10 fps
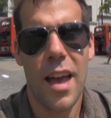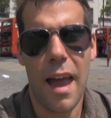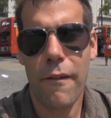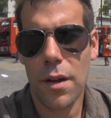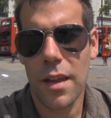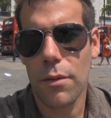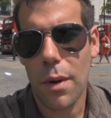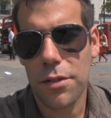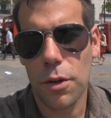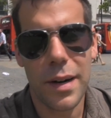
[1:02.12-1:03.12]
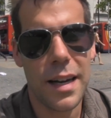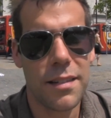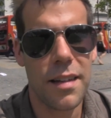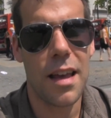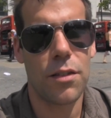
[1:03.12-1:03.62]
Everything Russell Brand
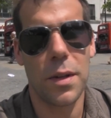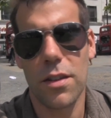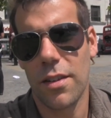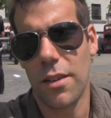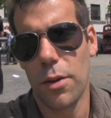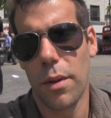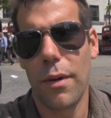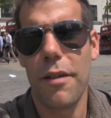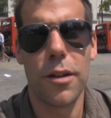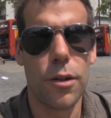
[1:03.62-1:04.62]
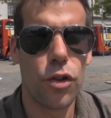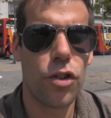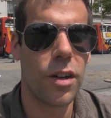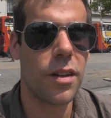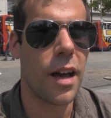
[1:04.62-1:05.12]
says when it's to do with
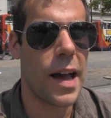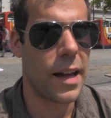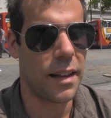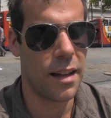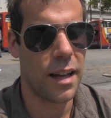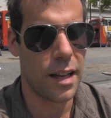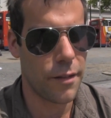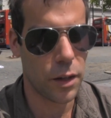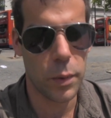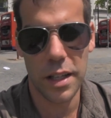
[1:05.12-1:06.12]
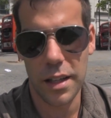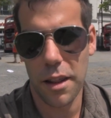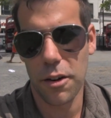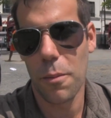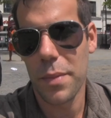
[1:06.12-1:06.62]
revolution and loving one
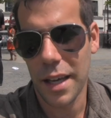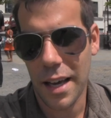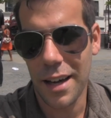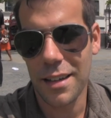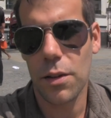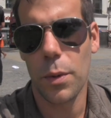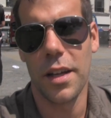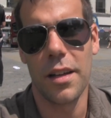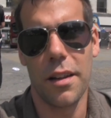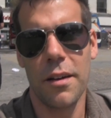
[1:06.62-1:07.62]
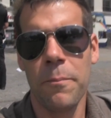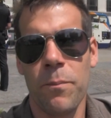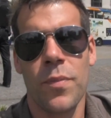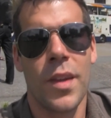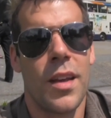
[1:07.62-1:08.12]
another and being kind to one another
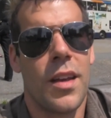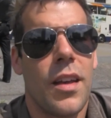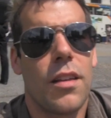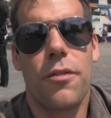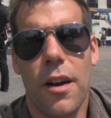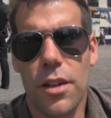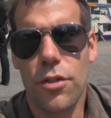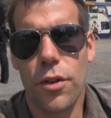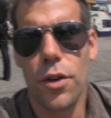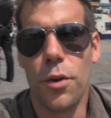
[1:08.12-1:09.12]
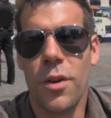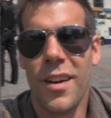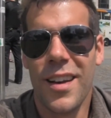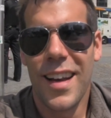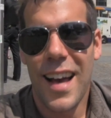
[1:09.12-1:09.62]
is very true.
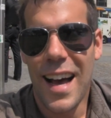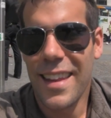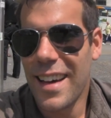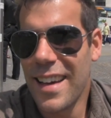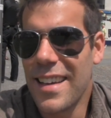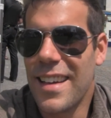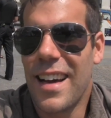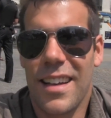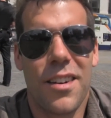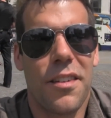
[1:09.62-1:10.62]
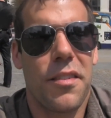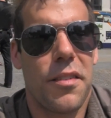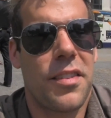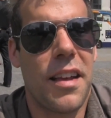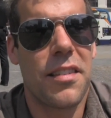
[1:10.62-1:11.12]
And I
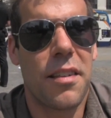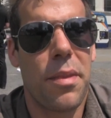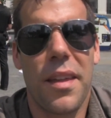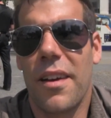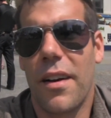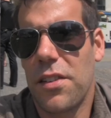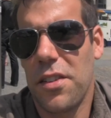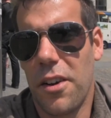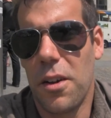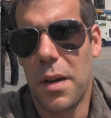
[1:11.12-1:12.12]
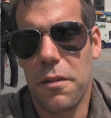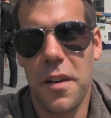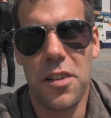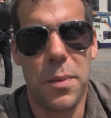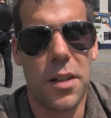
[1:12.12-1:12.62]
got sent something, or I saw it on my
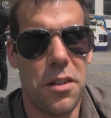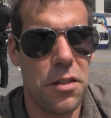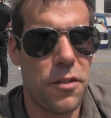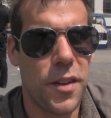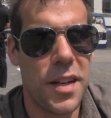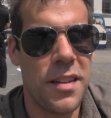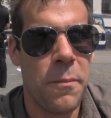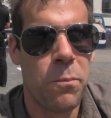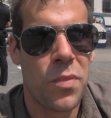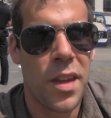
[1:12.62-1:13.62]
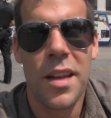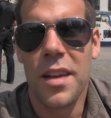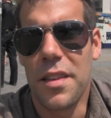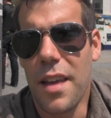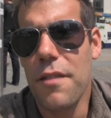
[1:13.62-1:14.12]
Facebook
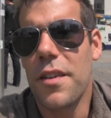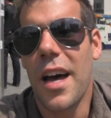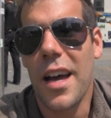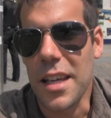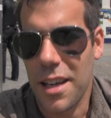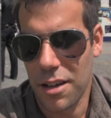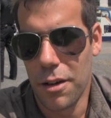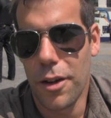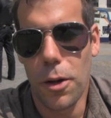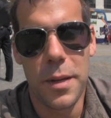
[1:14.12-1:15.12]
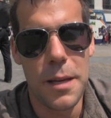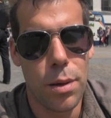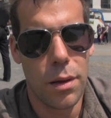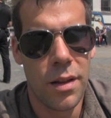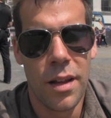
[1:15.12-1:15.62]
newsfeed, David Icke, of all
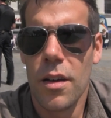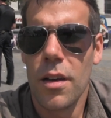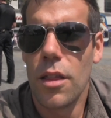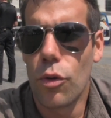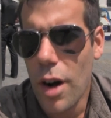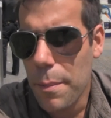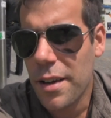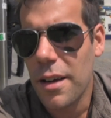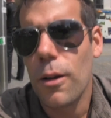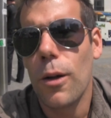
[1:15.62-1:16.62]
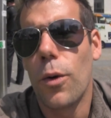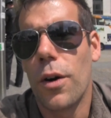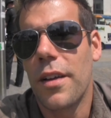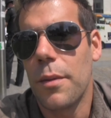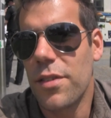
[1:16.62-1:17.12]
people, the reptile
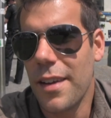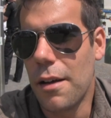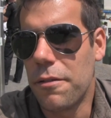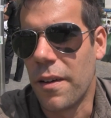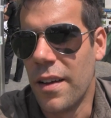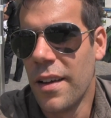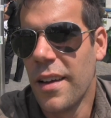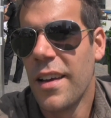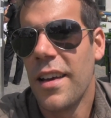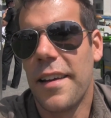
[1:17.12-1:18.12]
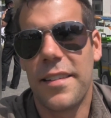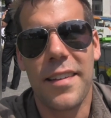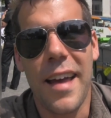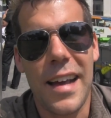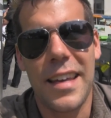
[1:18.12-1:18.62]
lord himself, is
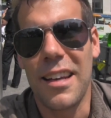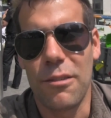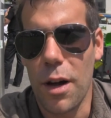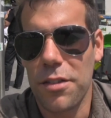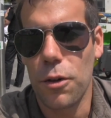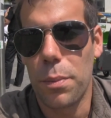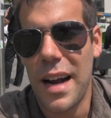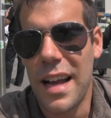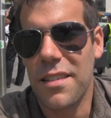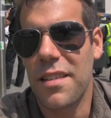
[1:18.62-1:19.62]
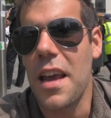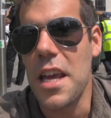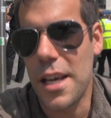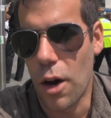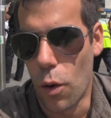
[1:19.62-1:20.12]
attacking Russell Brand's
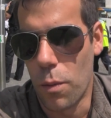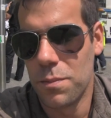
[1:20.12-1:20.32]
ego.